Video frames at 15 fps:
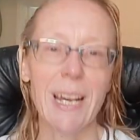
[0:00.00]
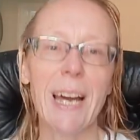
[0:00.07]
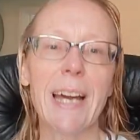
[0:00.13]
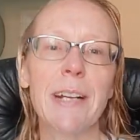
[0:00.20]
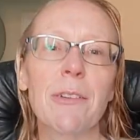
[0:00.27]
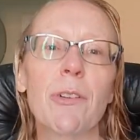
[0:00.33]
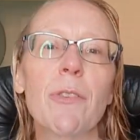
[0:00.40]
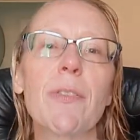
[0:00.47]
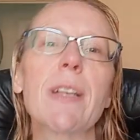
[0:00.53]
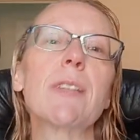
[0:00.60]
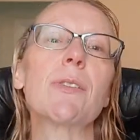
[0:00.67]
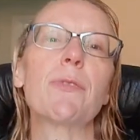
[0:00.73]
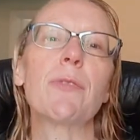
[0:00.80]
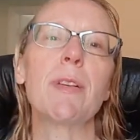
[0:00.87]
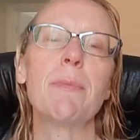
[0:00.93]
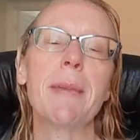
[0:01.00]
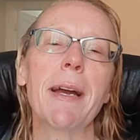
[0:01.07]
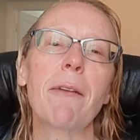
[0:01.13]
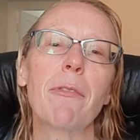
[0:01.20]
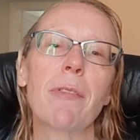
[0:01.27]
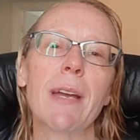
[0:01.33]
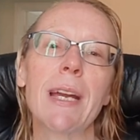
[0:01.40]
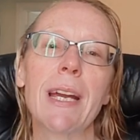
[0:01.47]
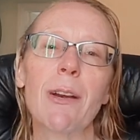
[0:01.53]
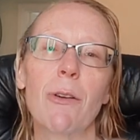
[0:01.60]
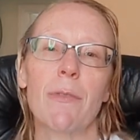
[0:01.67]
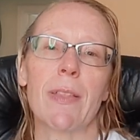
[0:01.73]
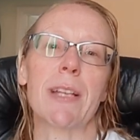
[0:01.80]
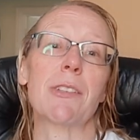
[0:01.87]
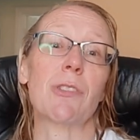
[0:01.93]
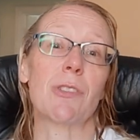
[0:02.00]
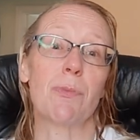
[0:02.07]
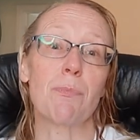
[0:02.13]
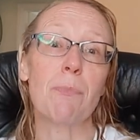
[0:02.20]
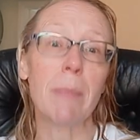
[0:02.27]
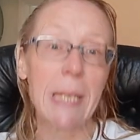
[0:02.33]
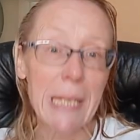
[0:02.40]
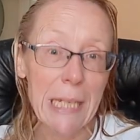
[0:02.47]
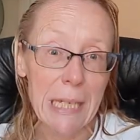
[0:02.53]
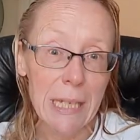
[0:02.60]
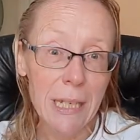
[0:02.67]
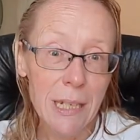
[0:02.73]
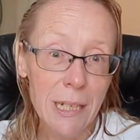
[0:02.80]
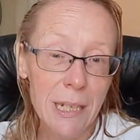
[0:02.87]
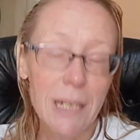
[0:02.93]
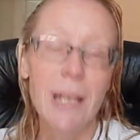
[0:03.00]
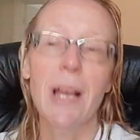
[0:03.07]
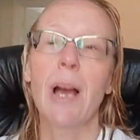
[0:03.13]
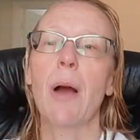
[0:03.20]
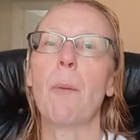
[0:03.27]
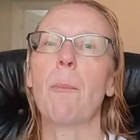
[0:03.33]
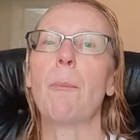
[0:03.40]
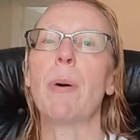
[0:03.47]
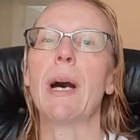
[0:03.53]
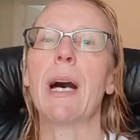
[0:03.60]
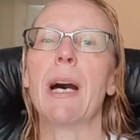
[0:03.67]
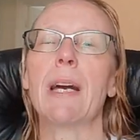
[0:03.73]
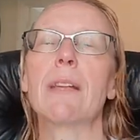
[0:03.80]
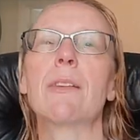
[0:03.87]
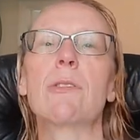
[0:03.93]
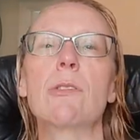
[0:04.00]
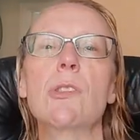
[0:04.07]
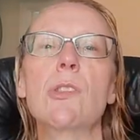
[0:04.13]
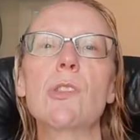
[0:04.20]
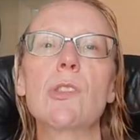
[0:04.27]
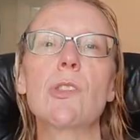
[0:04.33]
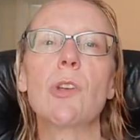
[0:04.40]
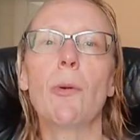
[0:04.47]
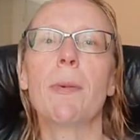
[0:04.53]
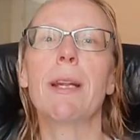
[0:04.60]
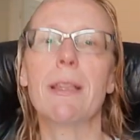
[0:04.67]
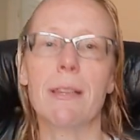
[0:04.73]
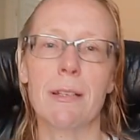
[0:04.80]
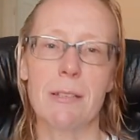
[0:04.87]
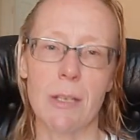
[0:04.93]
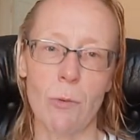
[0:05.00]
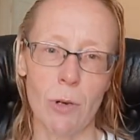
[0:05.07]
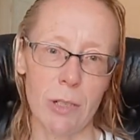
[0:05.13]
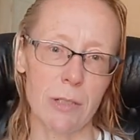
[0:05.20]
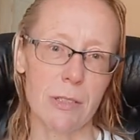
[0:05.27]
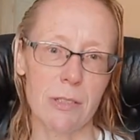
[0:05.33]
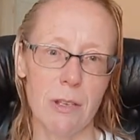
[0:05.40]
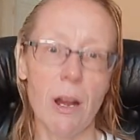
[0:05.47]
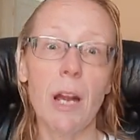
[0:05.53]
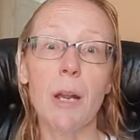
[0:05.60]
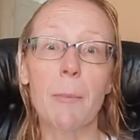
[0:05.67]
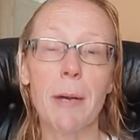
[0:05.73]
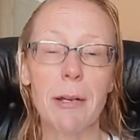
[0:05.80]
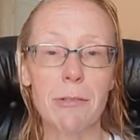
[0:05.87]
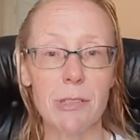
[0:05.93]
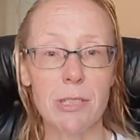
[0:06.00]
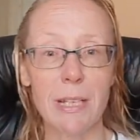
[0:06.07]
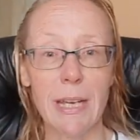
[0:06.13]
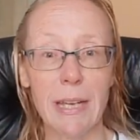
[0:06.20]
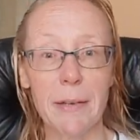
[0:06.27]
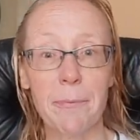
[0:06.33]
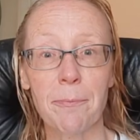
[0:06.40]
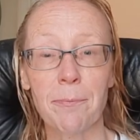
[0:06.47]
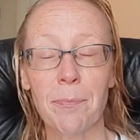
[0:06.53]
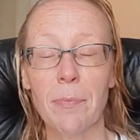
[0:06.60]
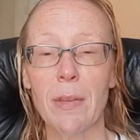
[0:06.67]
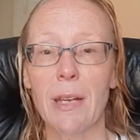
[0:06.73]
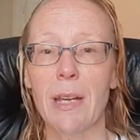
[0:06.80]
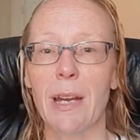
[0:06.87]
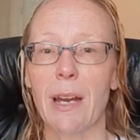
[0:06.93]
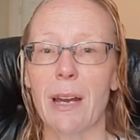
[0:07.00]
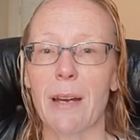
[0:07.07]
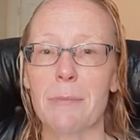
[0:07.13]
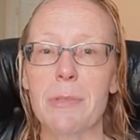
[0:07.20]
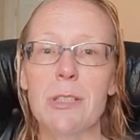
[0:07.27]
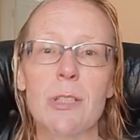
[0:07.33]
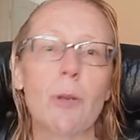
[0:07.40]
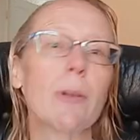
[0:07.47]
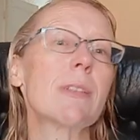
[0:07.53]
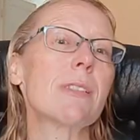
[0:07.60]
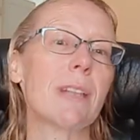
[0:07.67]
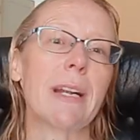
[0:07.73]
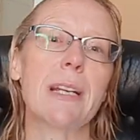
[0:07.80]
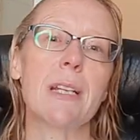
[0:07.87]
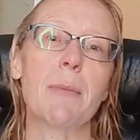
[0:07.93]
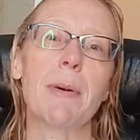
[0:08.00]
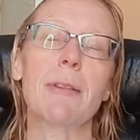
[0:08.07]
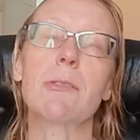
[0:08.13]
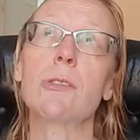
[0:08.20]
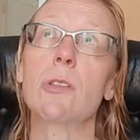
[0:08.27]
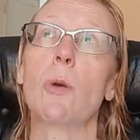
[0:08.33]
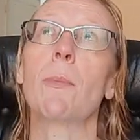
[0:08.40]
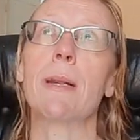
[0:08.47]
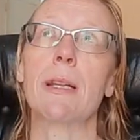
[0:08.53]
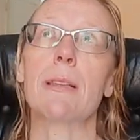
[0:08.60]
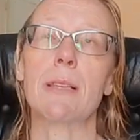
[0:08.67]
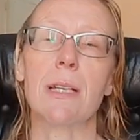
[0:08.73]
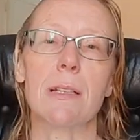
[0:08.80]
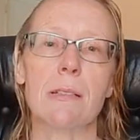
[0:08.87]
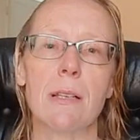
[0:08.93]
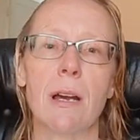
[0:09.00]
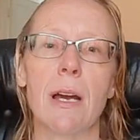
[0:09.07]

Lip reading: I don't know if that's a female thing or if that's just me, but there's so many things I wanted to talk about today. I'm so excited about so many things.